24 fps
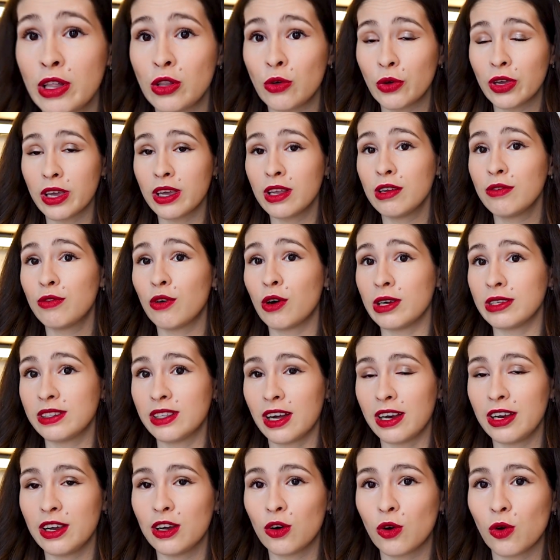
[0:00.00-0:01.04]
you're looking for a
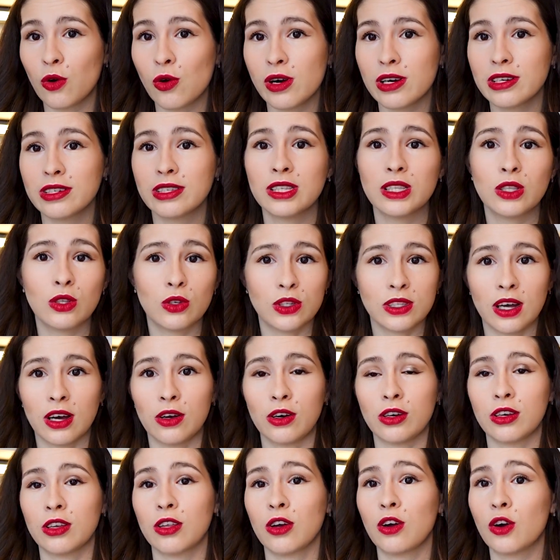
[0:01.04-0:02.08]
study course to
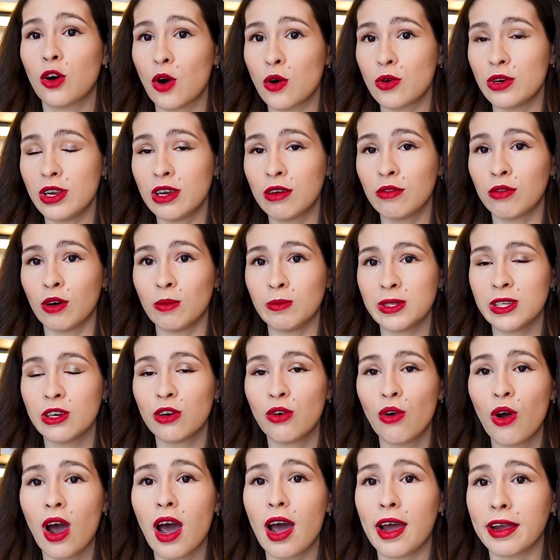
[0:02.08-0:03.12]
start coding from
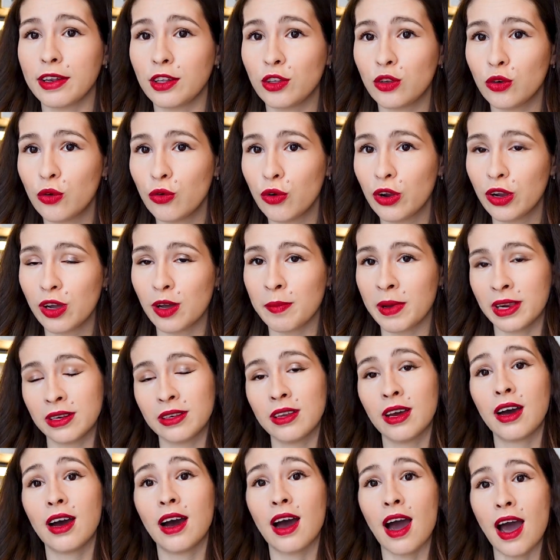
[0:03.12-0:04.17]
zero, I do
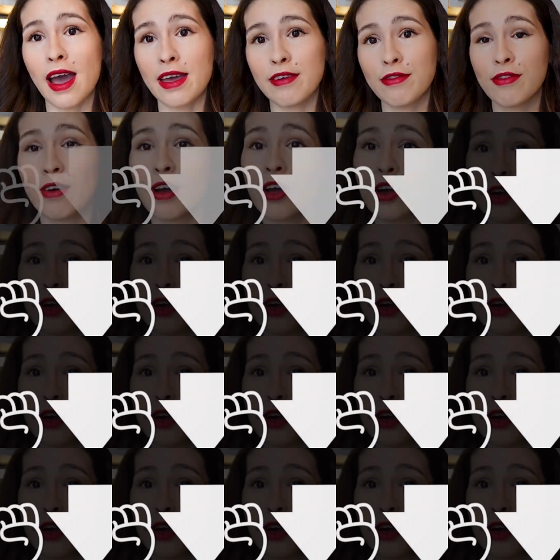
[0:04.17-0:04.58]
recommend Hive